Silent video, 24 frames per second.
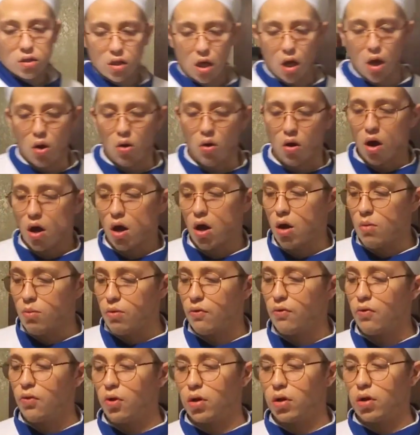Now,
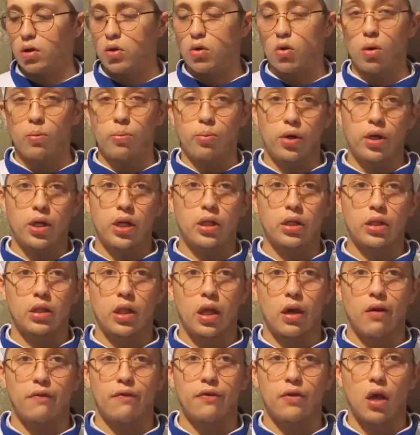before incorporating
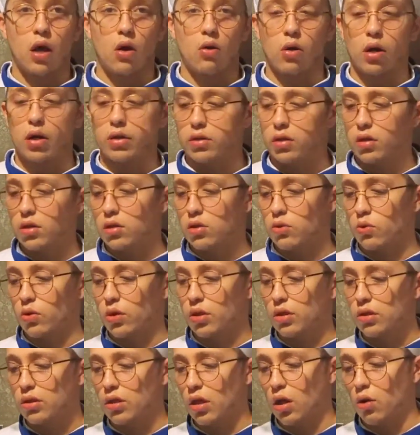that flour, I just
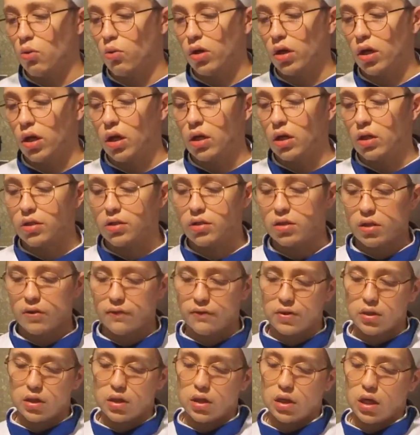want to say I went ahead and
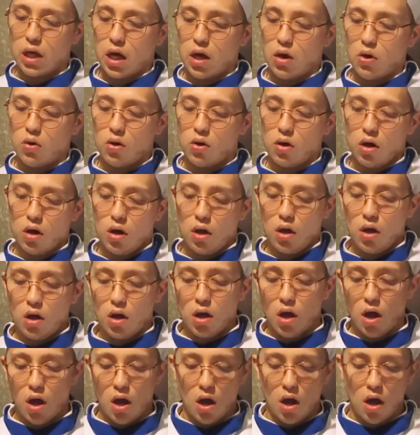sifted it out,
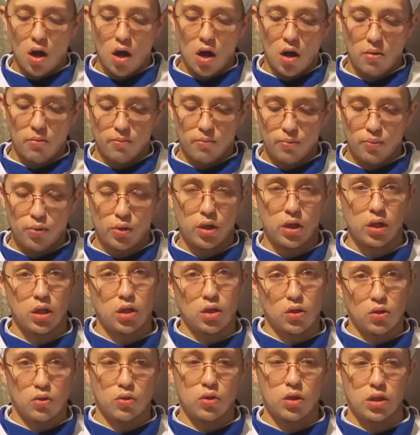put it in
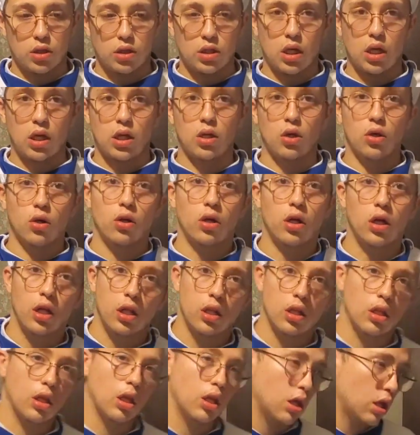a new container,
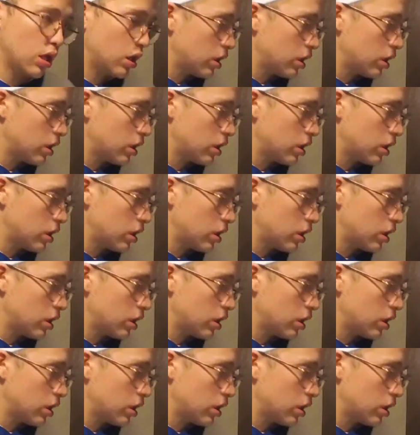and